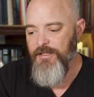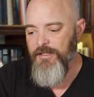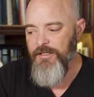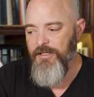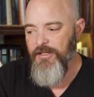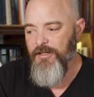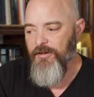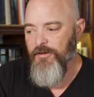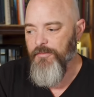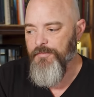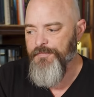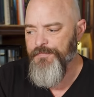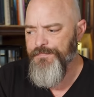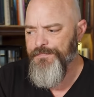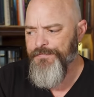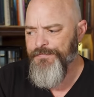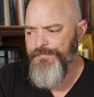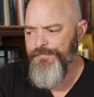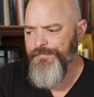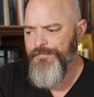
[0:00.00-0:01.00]
you know,
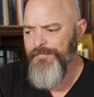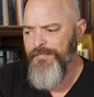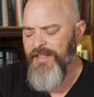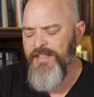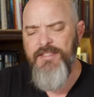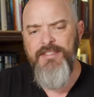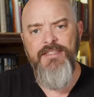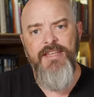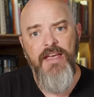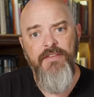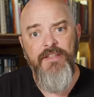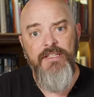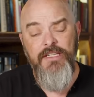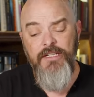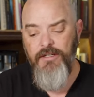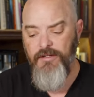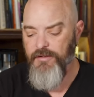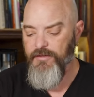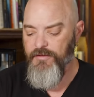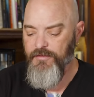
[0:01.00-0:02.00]
seven
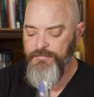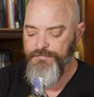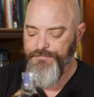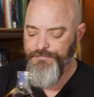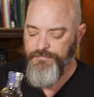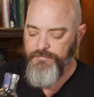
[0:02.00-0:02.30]
years.